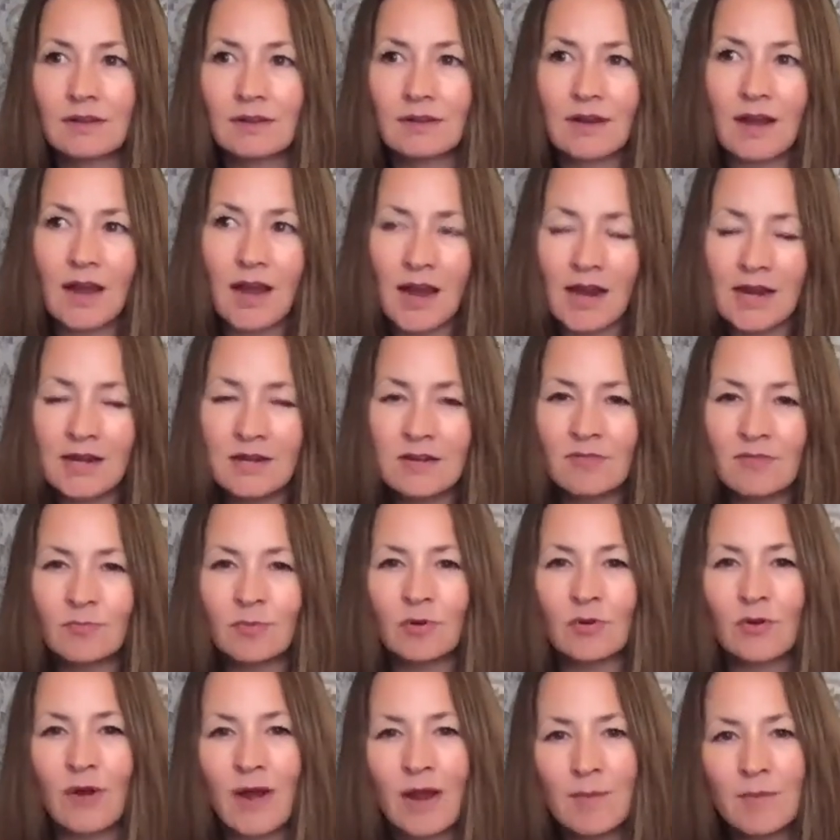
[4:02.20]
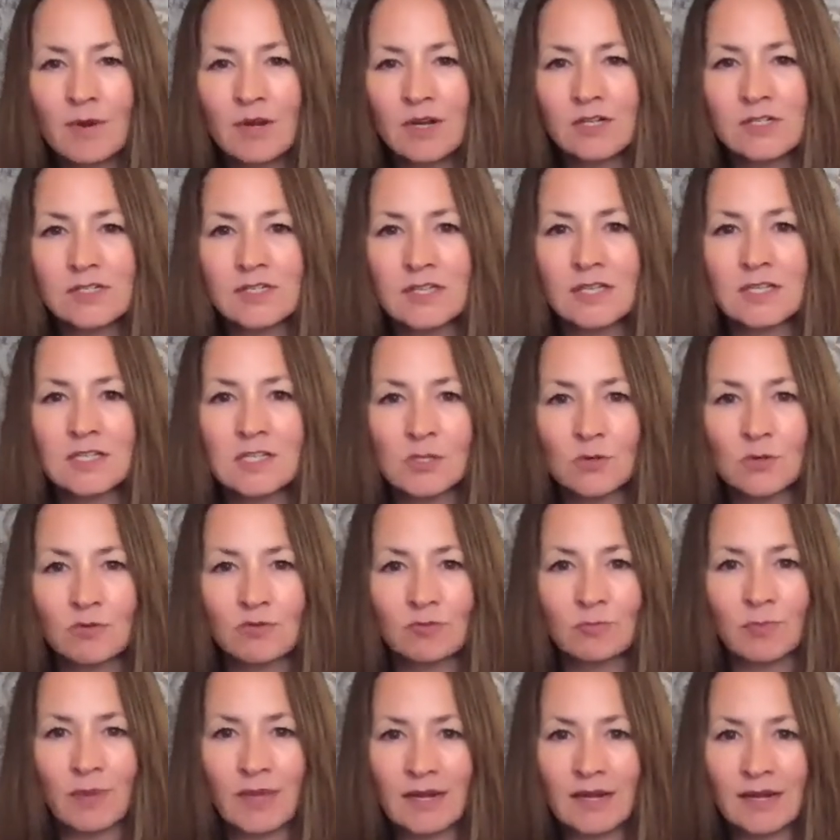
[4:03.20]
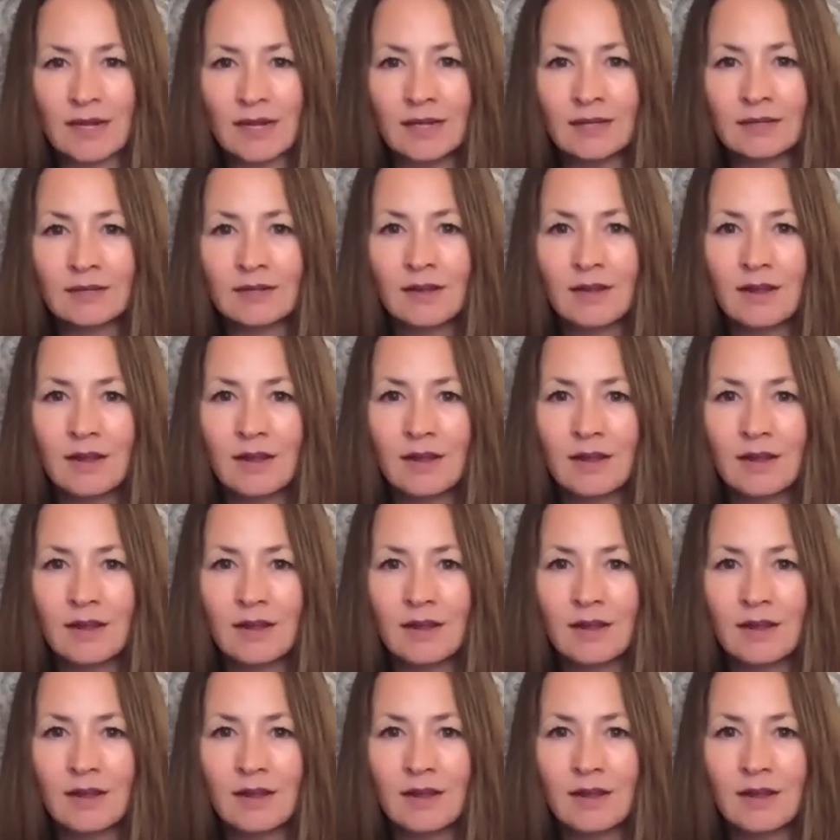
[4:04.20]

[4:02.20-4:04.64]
kind of parameters that you've been in.